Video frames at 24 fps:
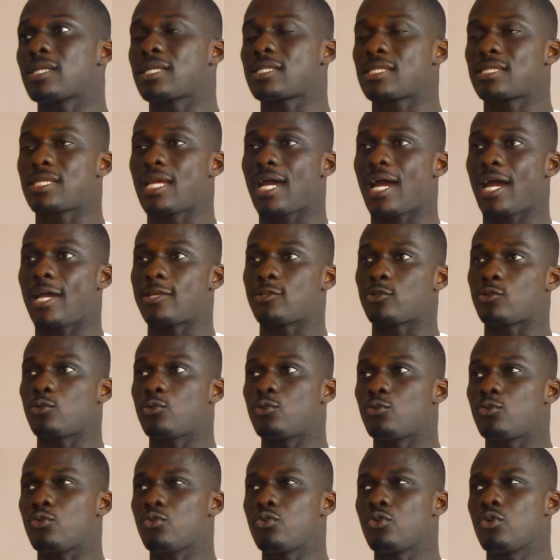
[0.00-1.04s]
Senior High
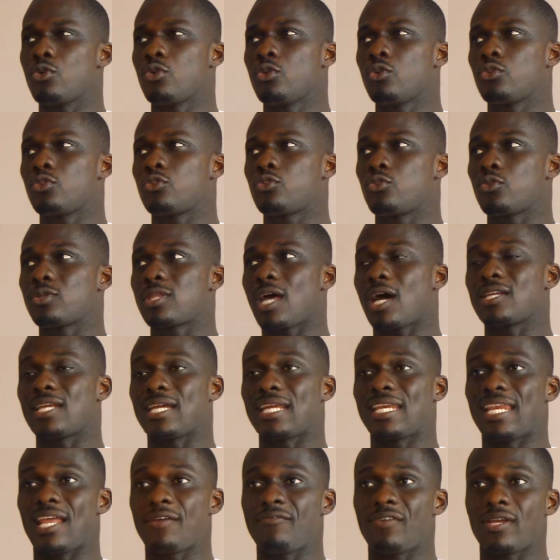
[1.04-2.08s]
School
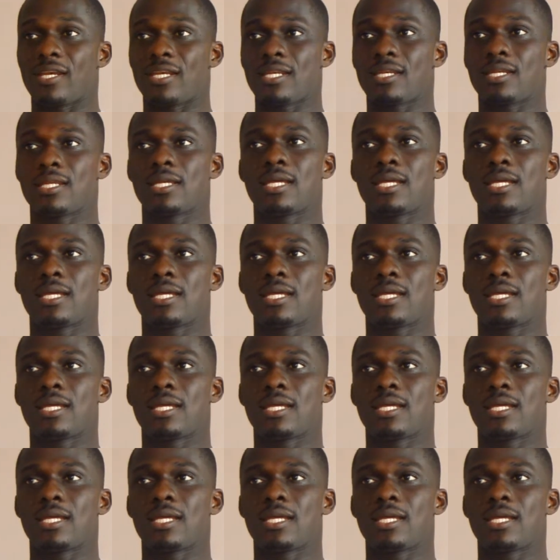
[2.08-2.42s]
2011,